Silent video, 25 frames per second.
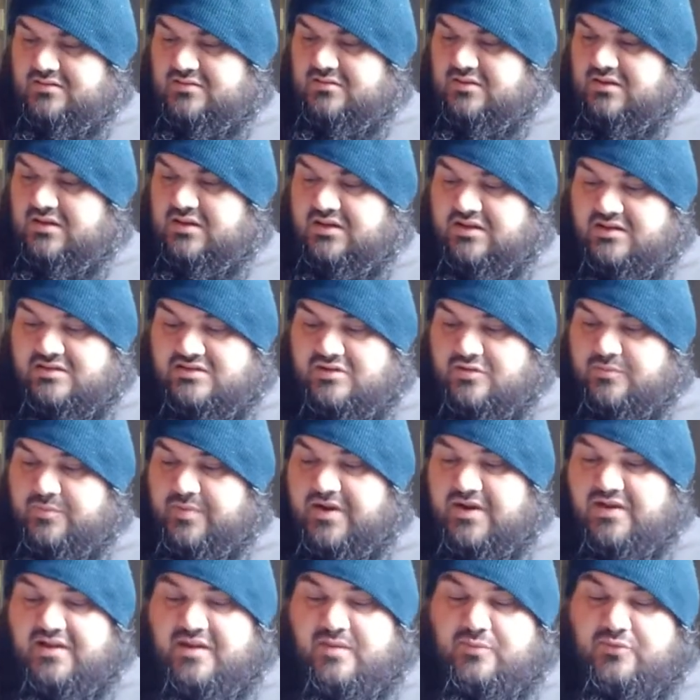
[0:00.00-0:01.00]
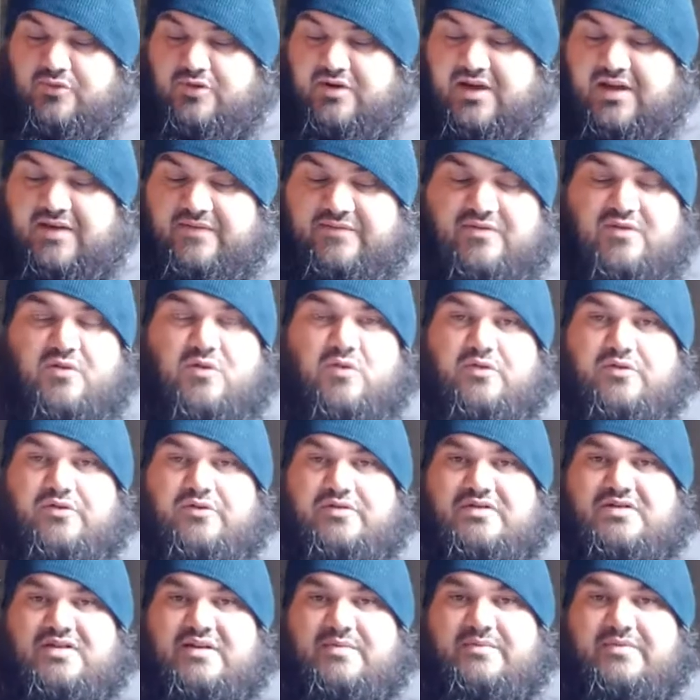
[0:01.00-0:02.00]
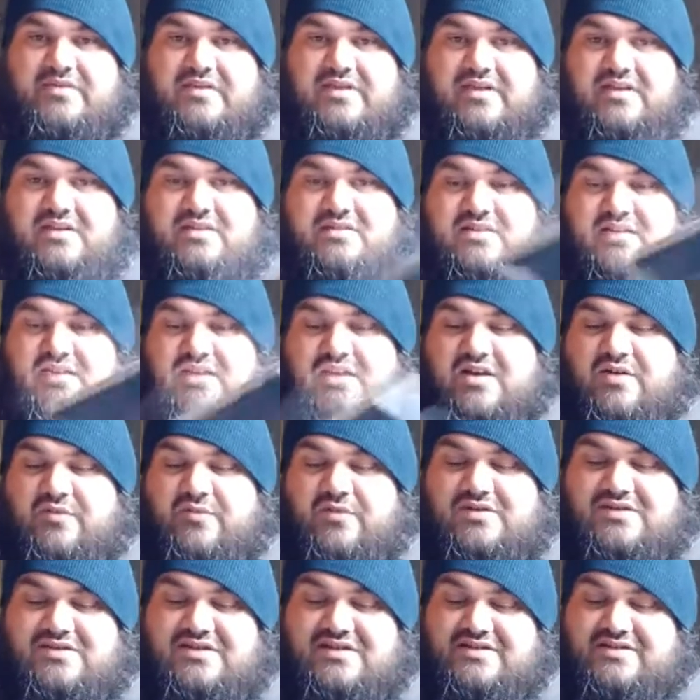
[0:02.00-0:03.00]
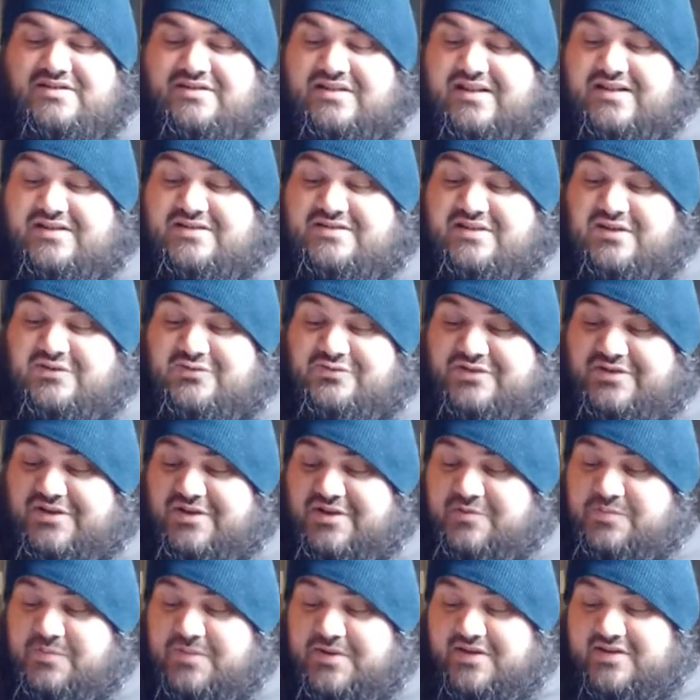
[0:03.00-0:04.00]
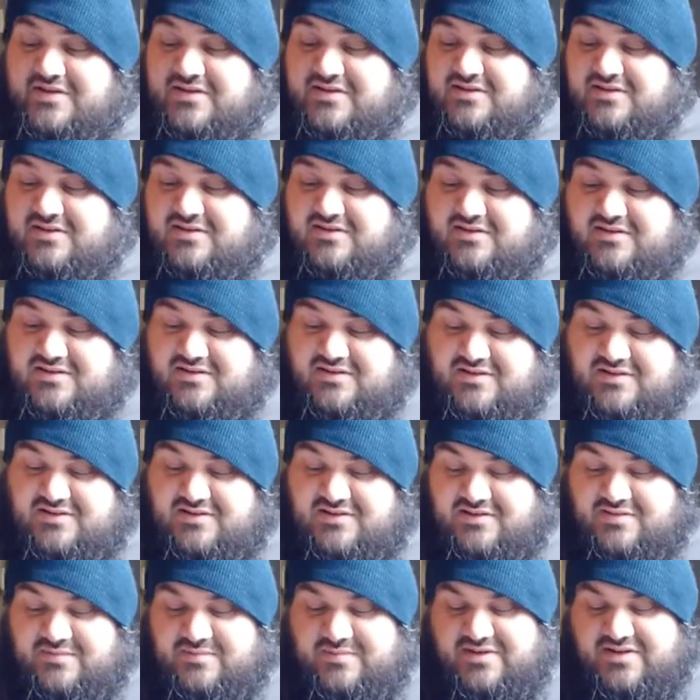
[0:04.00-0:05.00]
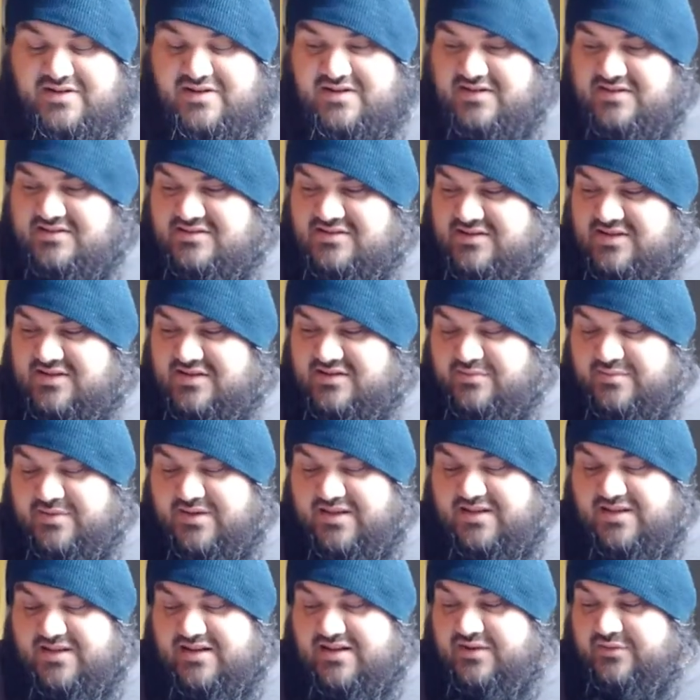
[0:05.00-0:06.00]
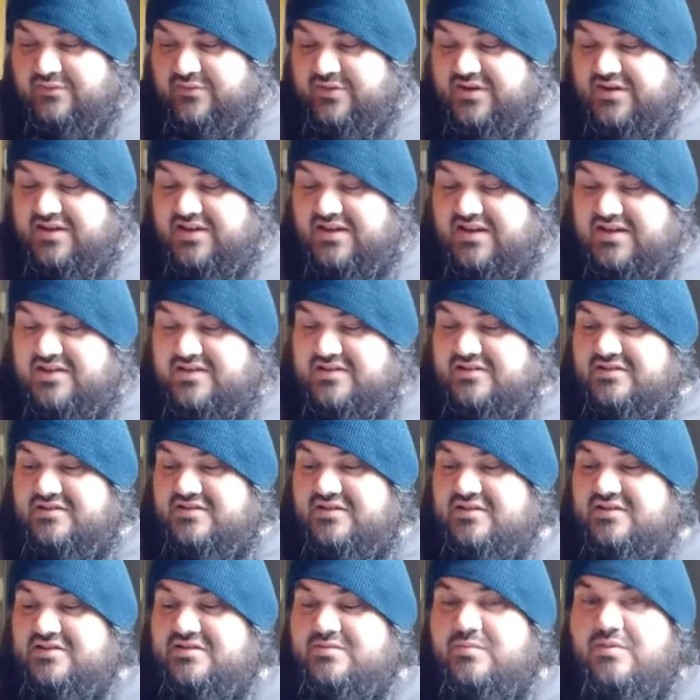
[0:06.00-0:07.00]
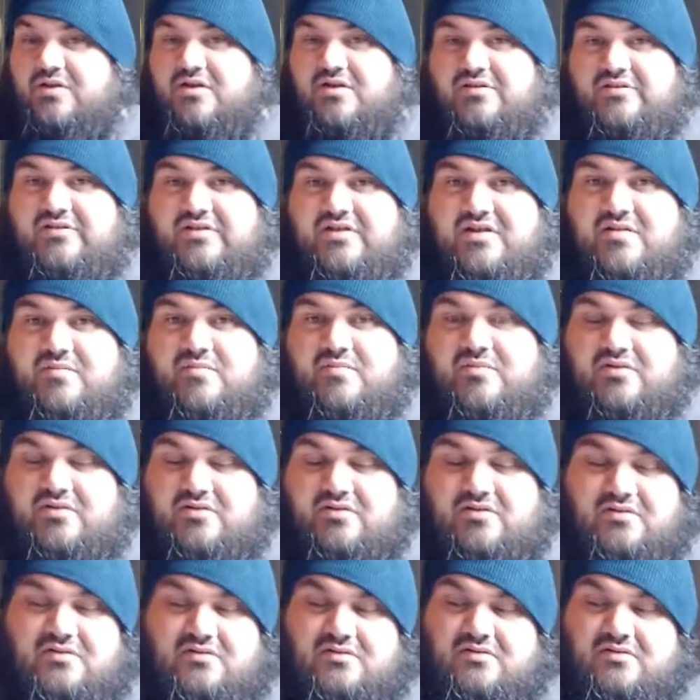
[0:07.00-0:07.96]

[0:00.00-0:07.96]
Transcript: Yeah, so apparently I'm gonna have to order some of these, which is like so stupid because it'll be like a ridiculously small number.